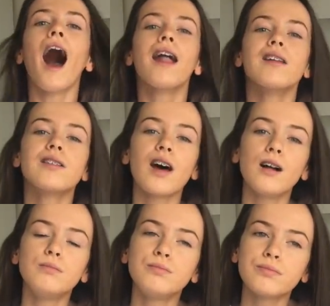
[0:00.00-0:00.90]
And
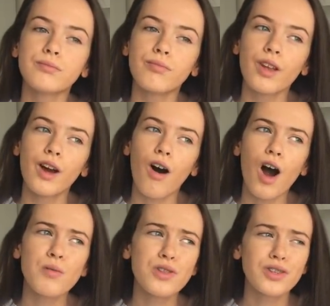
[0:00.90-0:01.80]

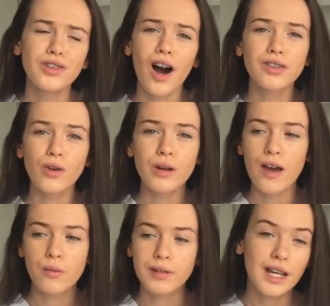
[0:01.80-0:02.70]
I was just like, I don't
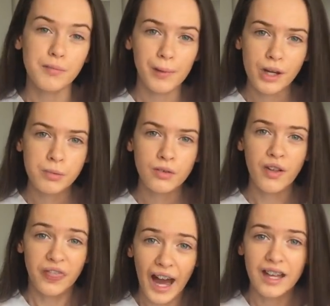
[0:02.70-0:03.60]
ever want to take my makeup off,
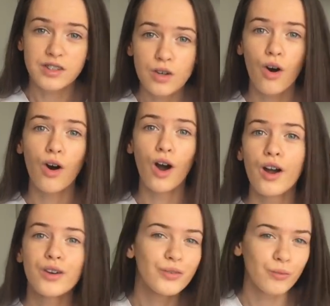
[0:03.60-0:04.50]
and that is not
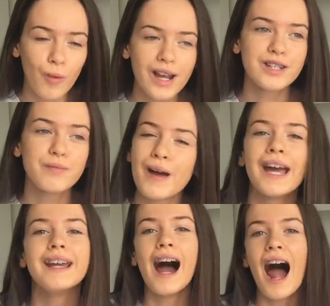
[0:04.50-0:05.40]
a good way to
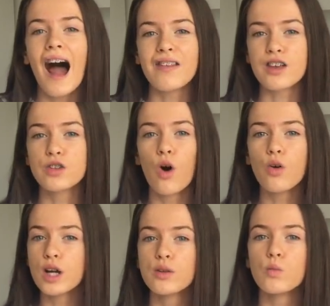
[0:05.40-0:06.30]
be. That's not
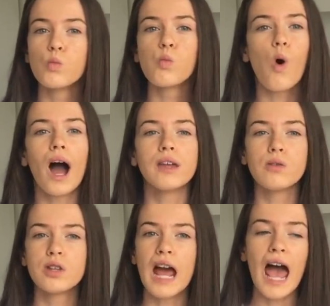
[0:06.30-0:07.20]
a reason why
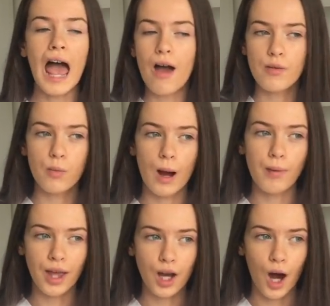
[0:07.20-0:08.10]
you should ever wear
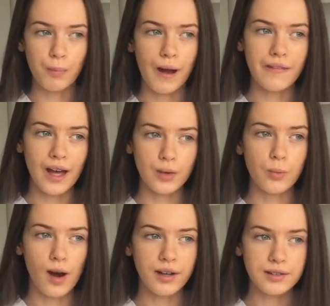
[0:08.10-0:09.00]
makeup, and
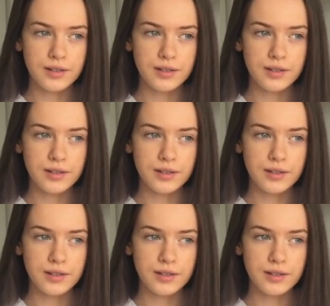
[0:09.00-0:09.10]
that's why I